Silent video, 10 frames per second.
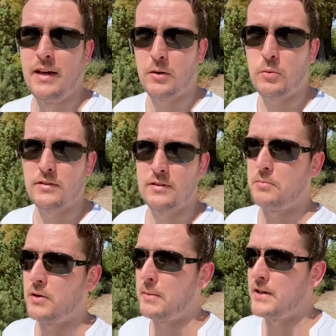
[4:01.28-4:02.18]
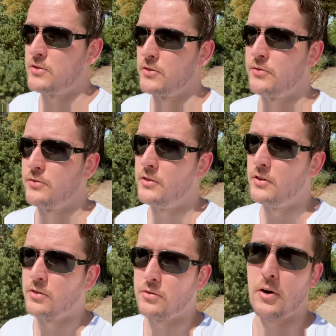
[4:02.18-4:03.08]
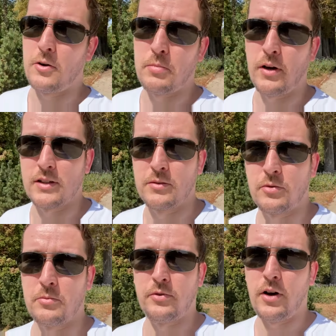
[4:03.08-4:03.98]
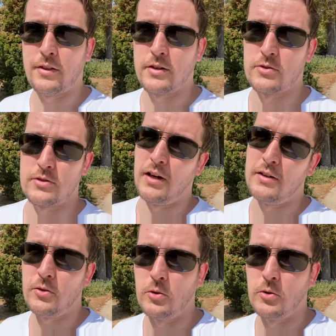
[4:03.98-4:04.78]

it wasn't simply a matter of the throne passing from father to son